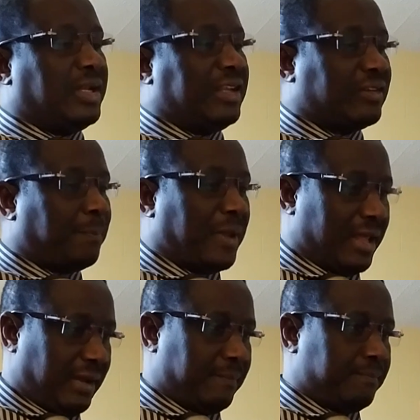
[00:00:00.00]

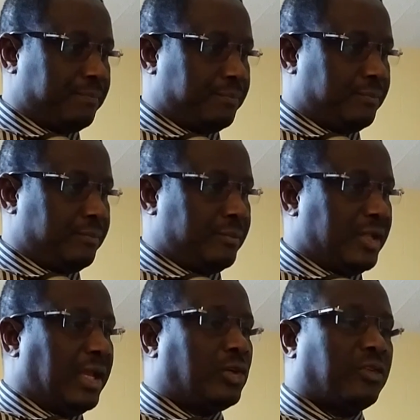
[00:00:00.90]
disappearing
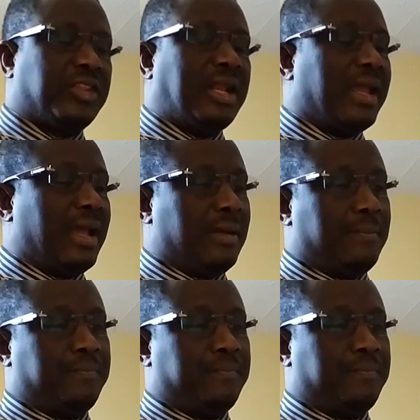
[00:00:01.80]
into thin air.